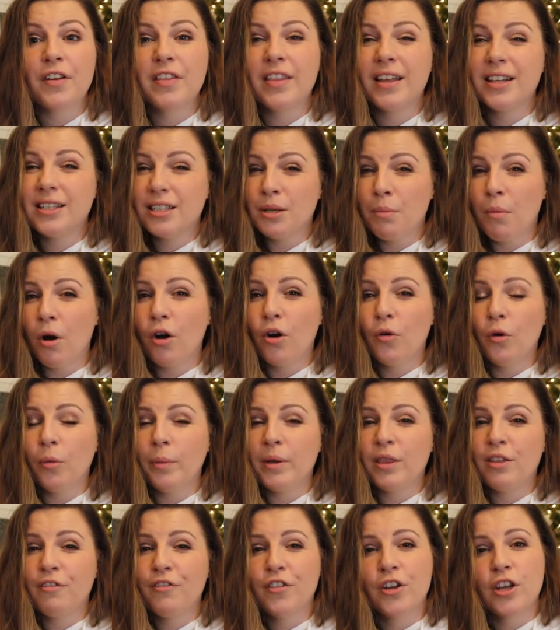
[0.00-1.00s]
I think tomorrow will
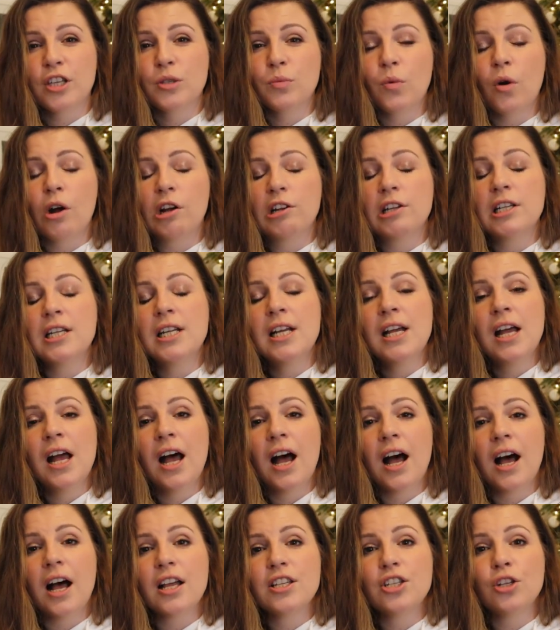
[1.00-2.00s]
be the first one,
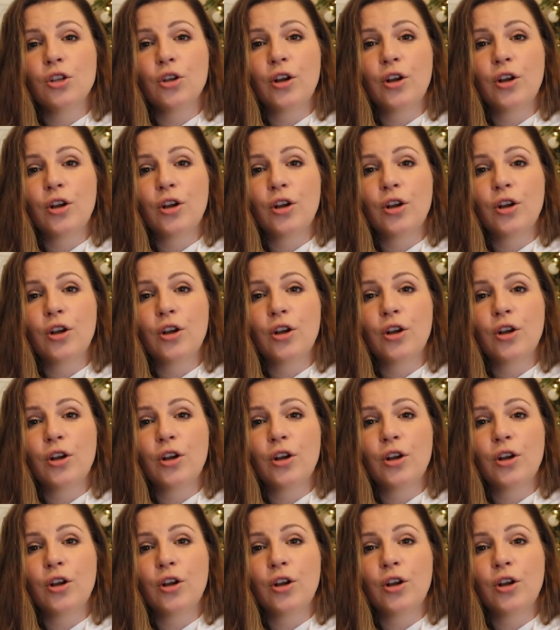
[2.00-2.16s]
so